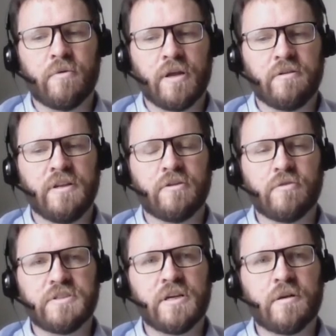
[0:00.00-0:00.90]
quite an
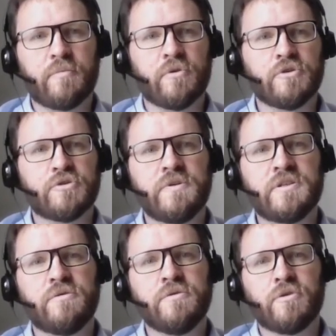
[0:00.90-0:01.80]
interesting approach
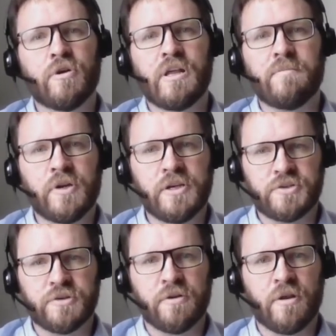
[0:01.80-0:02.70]
with good
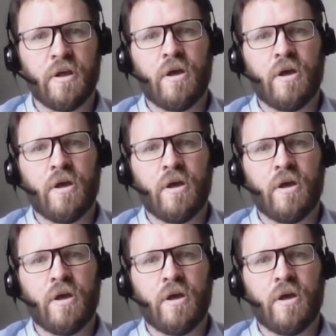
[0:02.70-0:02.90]
collaboration